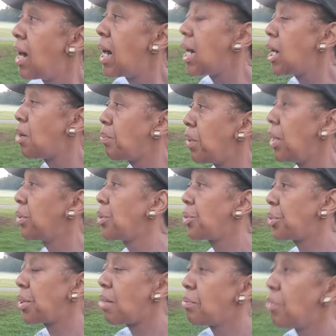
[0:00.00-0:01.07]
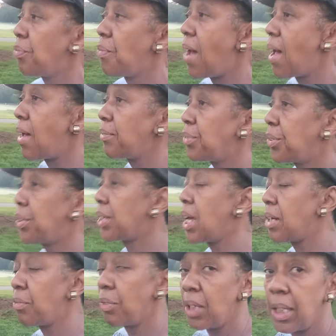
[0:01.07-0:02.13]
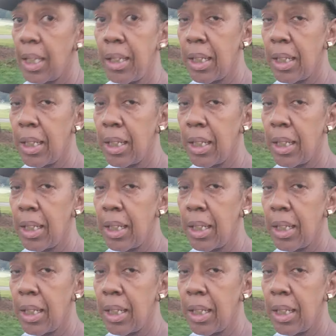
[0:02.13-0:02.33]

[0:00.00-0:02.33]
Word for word: um, in the 757.